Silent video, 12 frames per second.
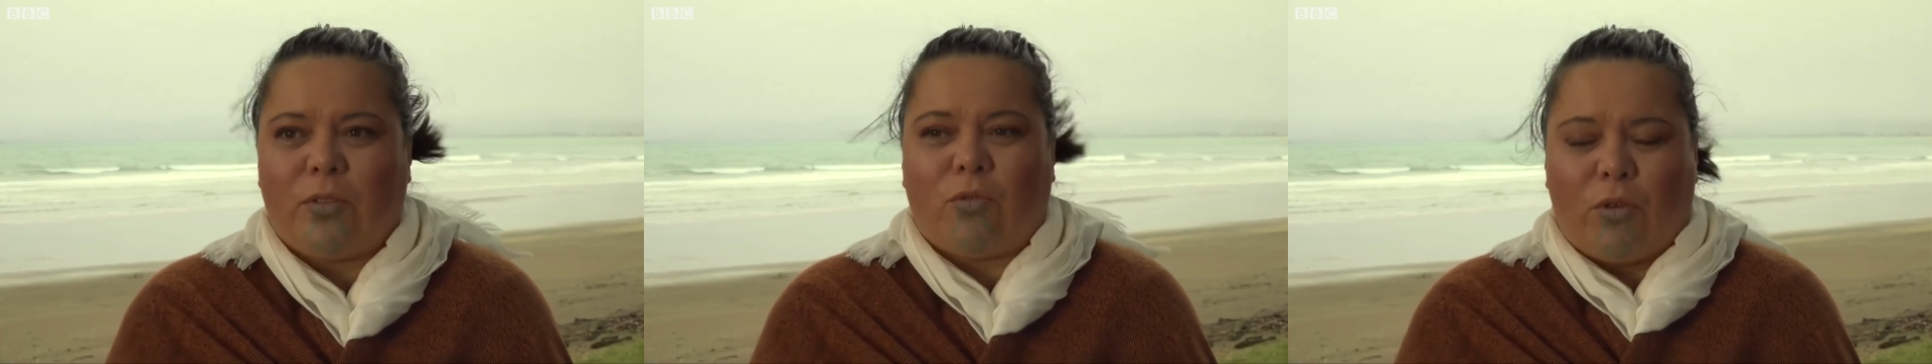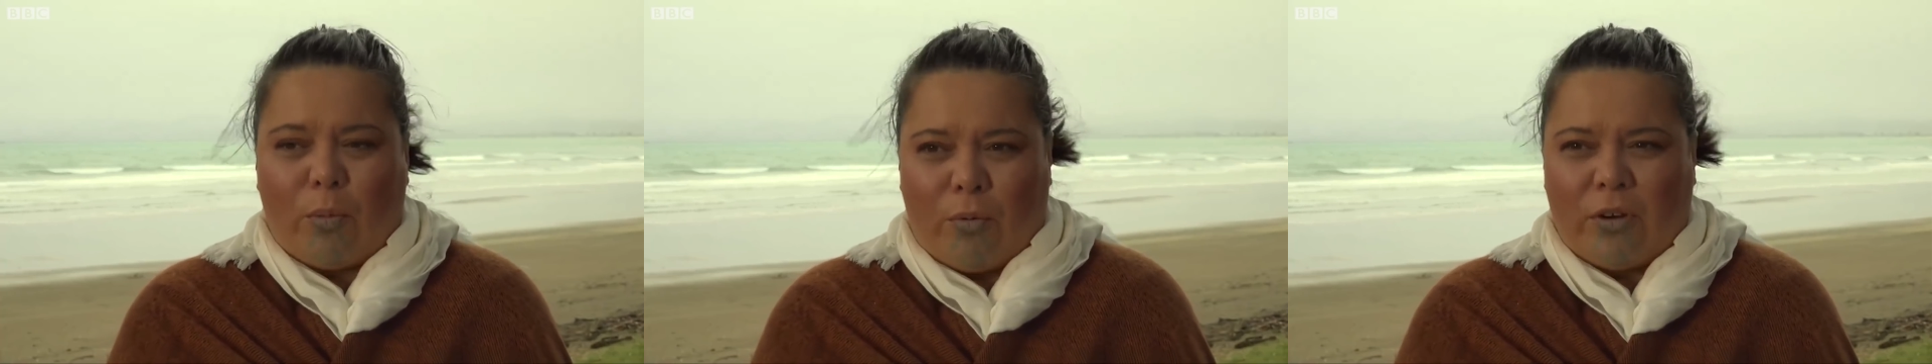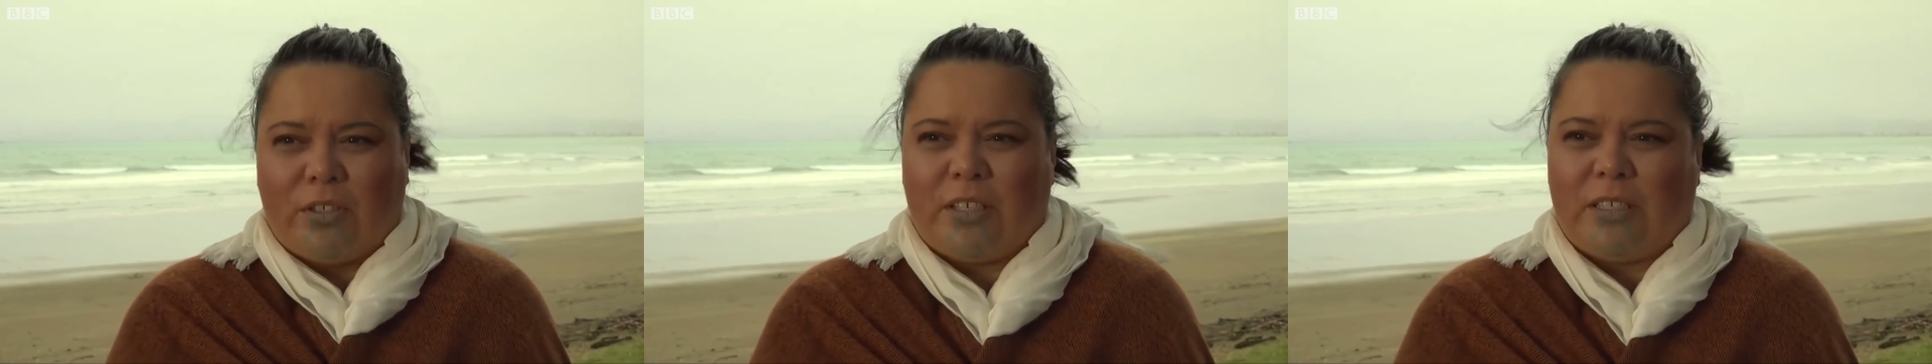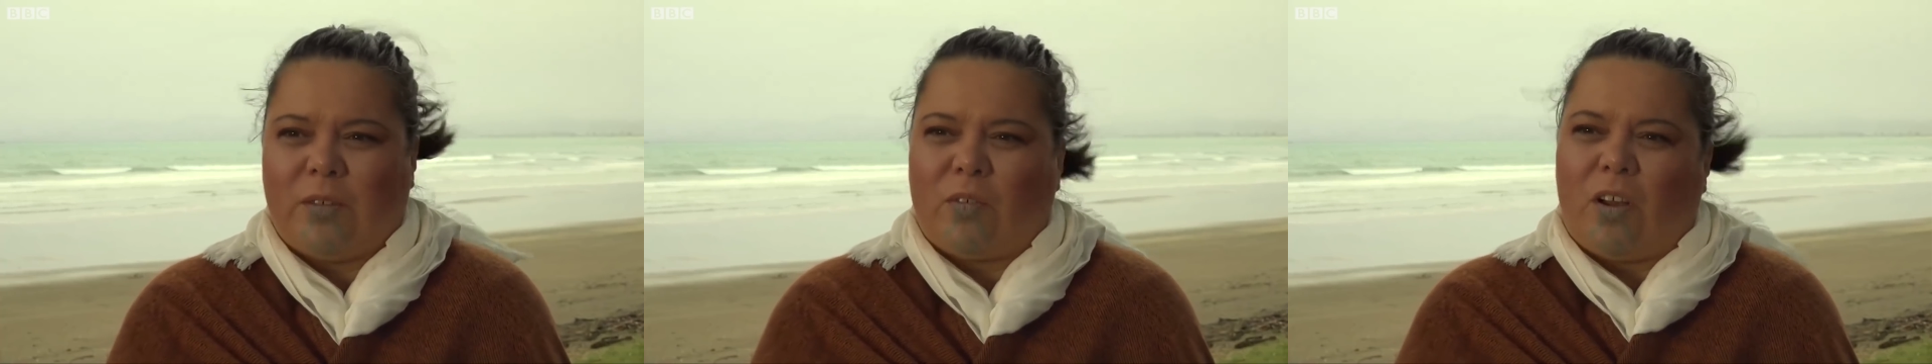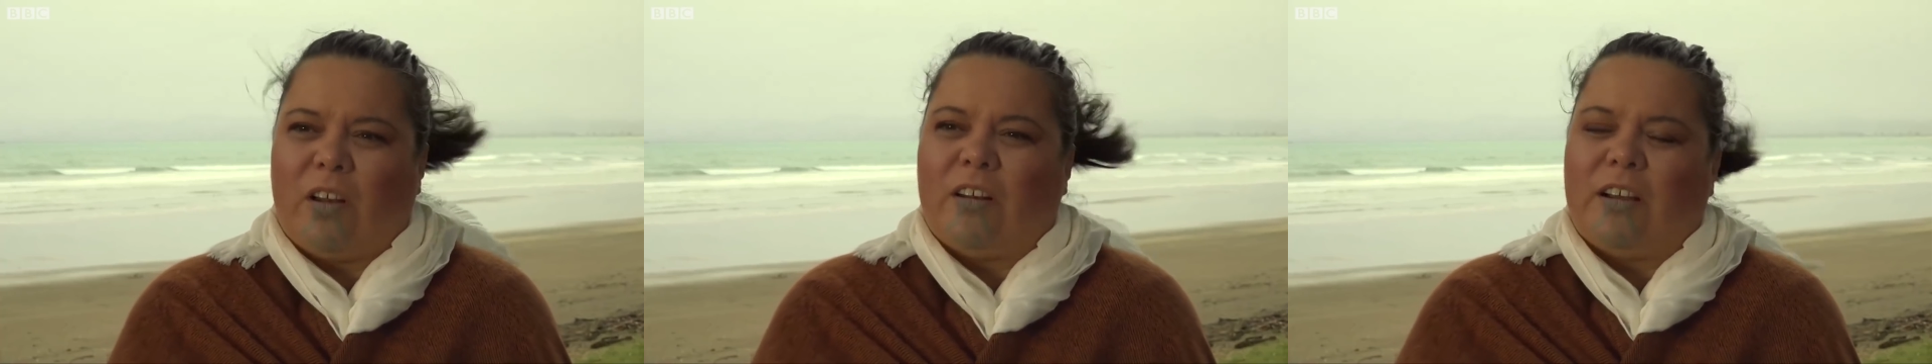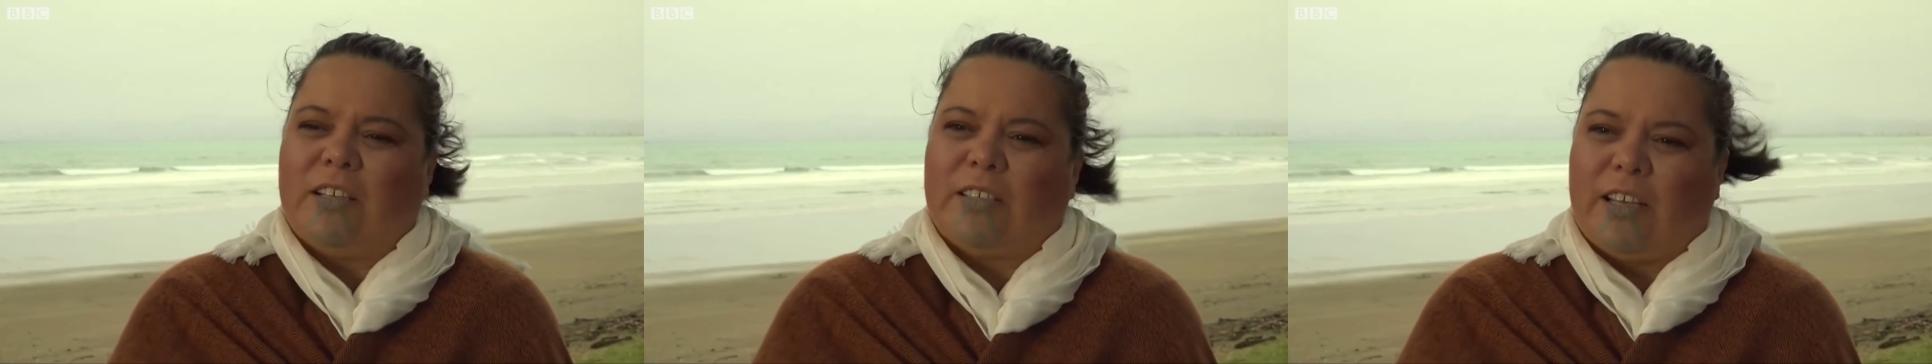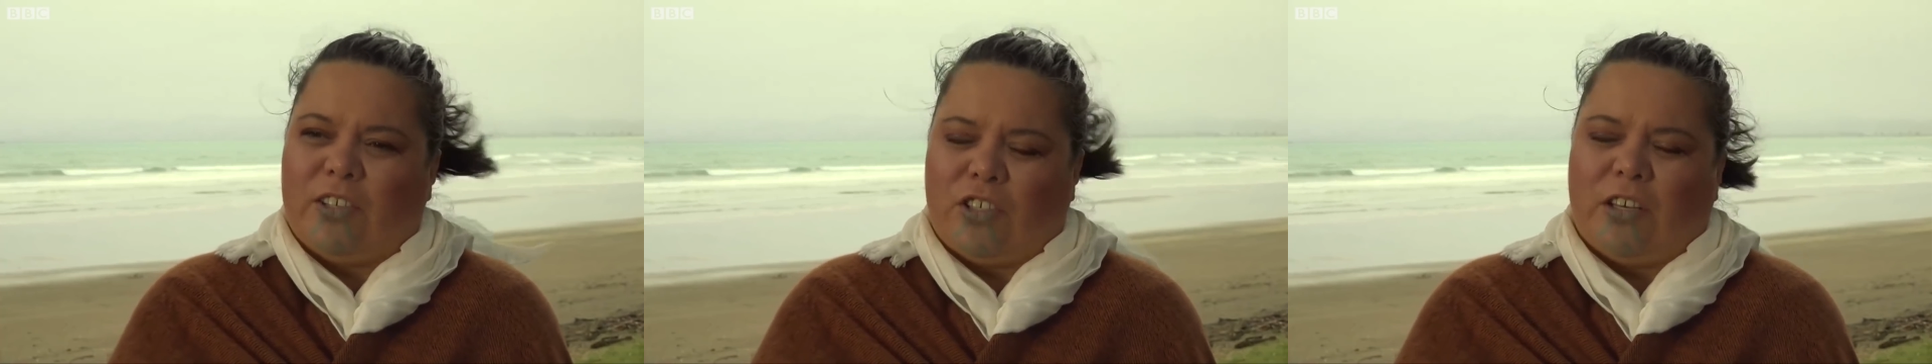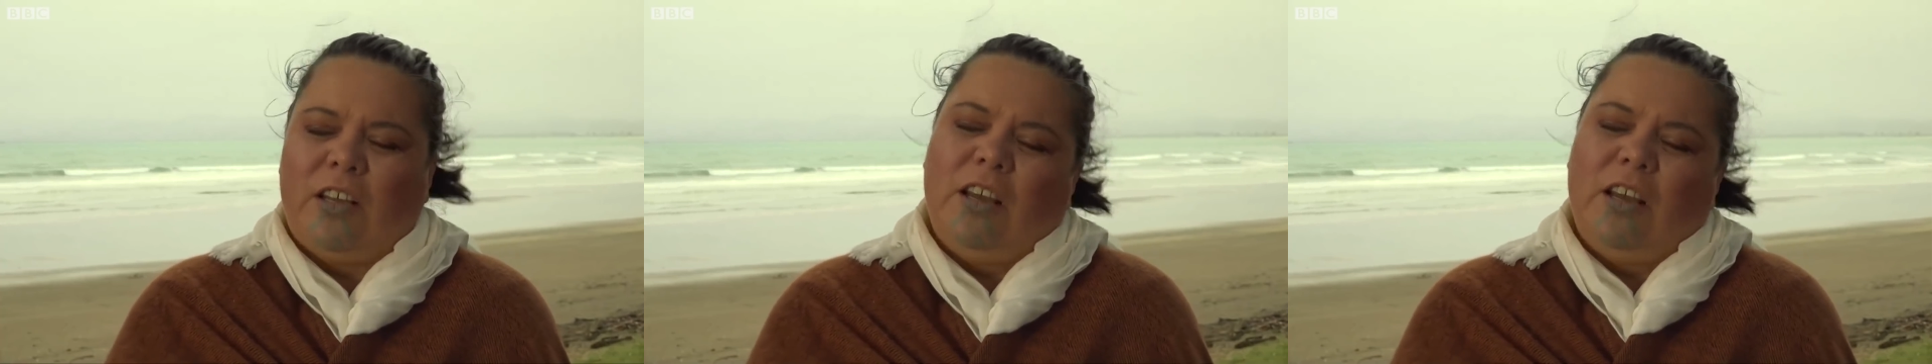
through a process of colonisation.